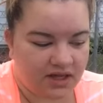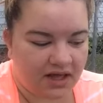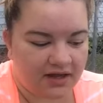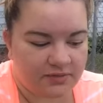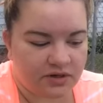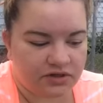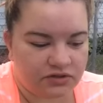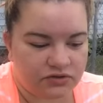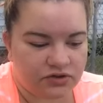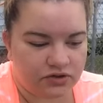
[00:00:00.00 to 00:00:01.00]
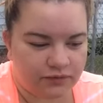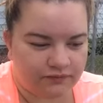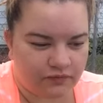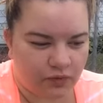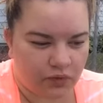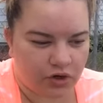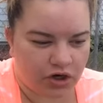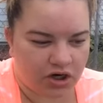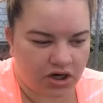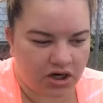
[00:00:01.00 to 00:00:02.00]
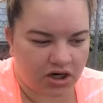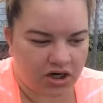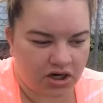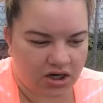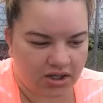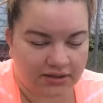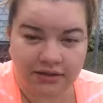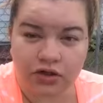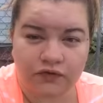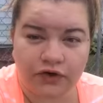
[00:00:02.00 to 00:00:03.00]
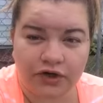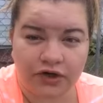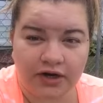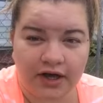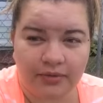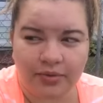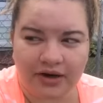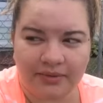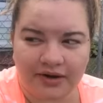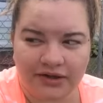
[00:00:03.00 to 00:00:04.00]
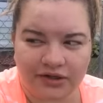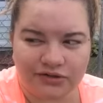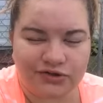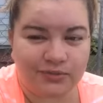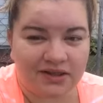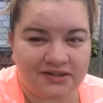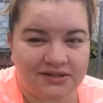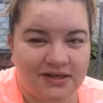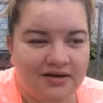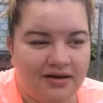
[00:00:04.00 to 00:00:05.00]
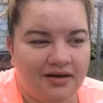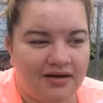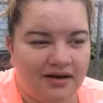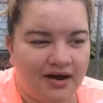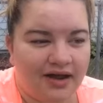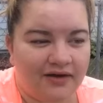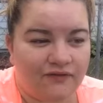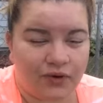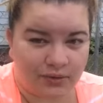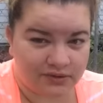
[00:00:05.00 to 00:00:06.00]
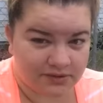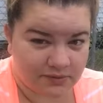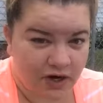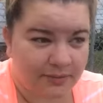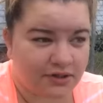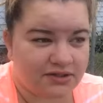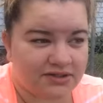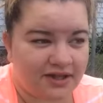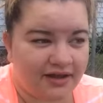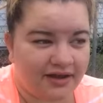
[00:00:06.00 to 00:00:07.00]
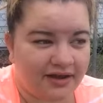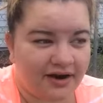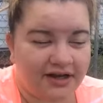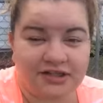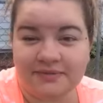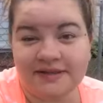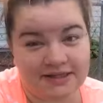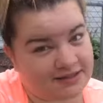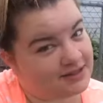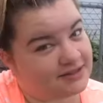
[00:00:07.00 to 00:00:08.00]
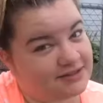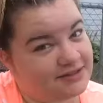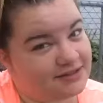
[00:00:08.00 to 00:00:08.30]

I've been on YouTube for a little over a year now, probably about a year and two months. I have 41 subscribers and I just made 10 cents.